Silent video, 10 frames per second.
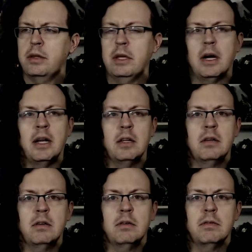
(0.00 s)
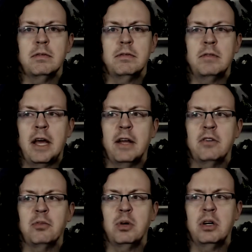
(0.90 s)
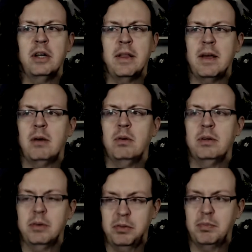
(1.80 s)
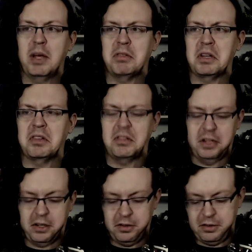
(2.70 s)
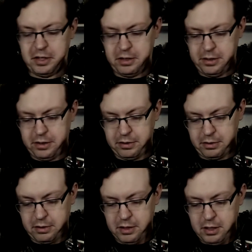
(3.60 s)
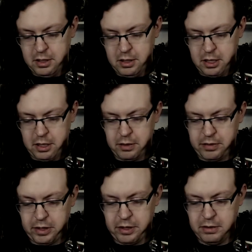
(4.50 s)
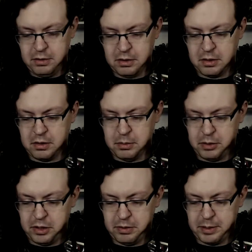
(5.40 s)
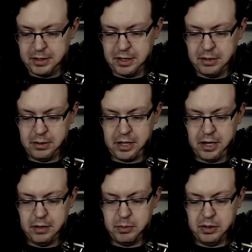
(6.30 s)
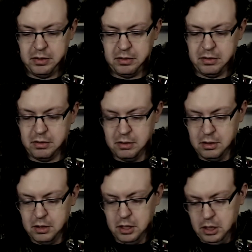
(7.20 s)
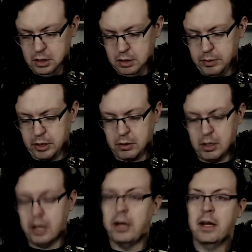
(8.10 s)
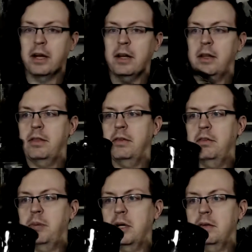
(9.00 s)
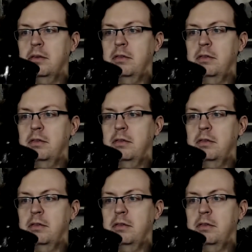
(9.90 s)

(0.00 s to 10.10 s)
I Love Tanks one, and that one was basically a sticker stuck on there. So I don't know if they took complaints about that into account, but this is a little better quality, and I kind of like the speckled